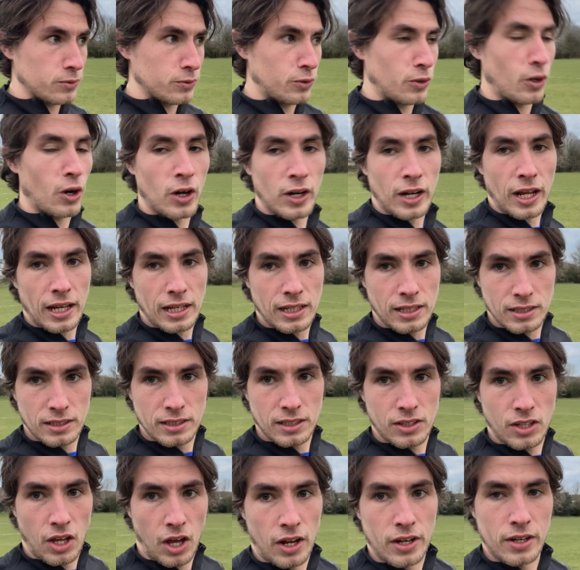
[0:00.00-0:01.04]
Friday,
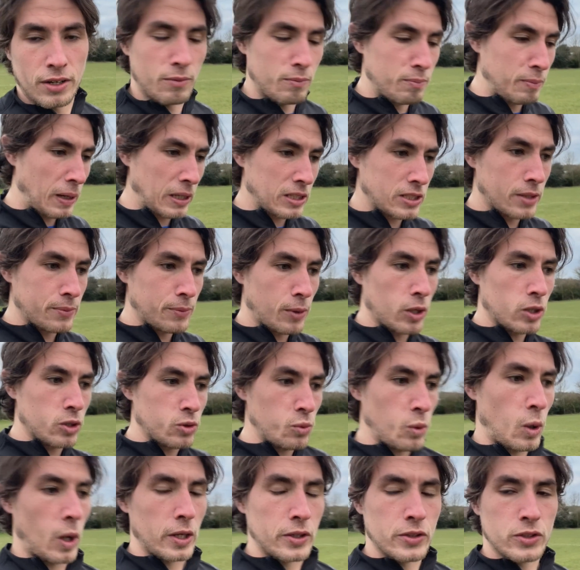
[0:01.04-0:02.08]
done, match day
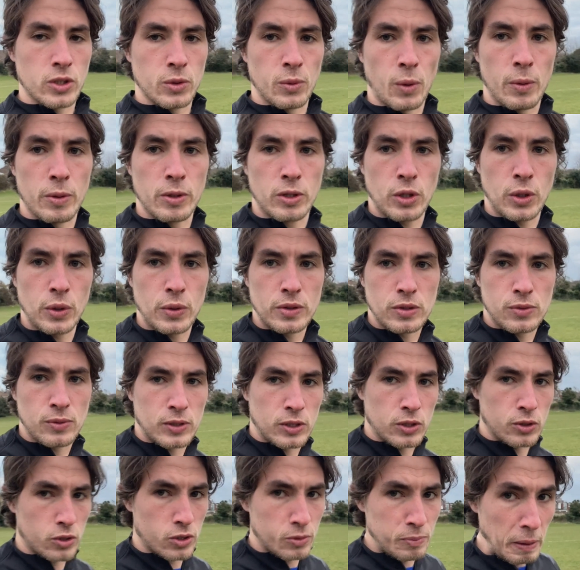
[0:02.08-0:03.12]
-1. So what we do is we
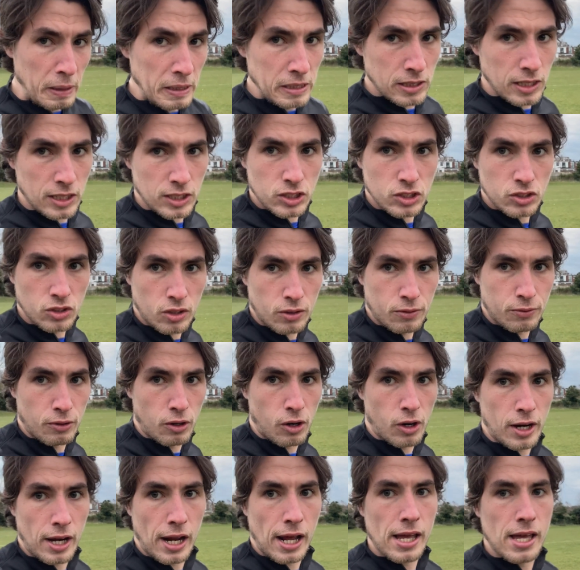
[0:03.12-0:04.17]
do speed sessions on a
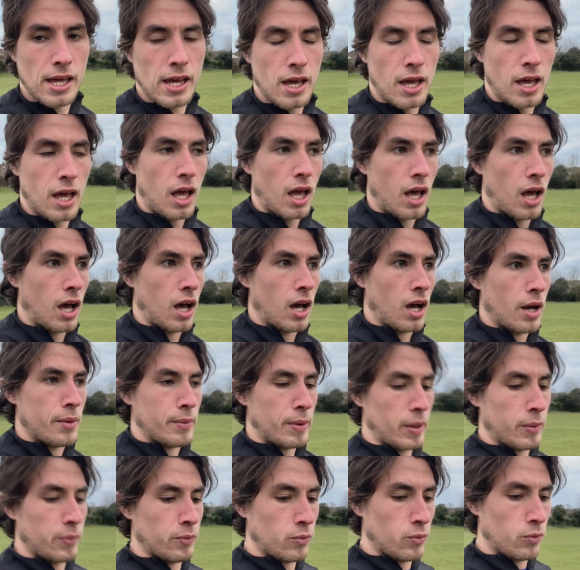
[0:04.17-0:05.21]
Friday,
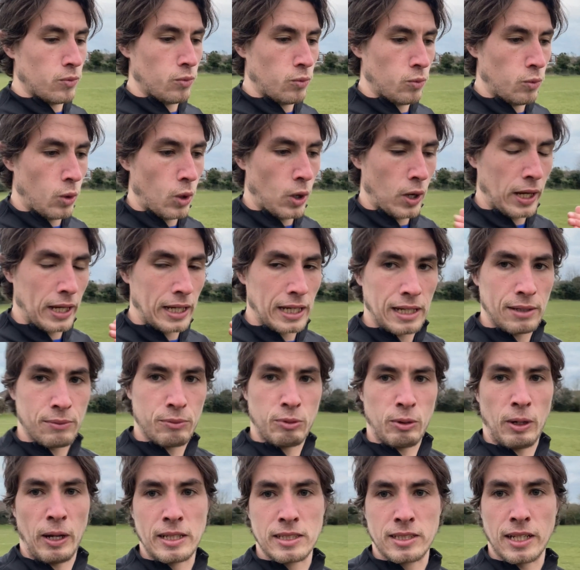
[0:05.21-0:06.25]
and what it
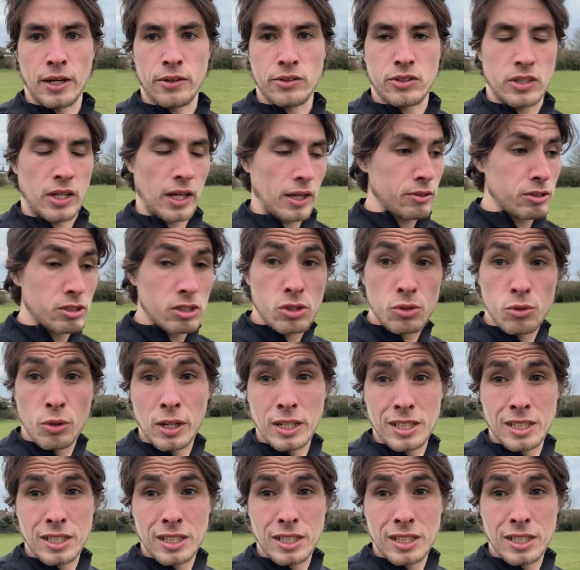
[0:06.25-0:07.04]
entailed today was 3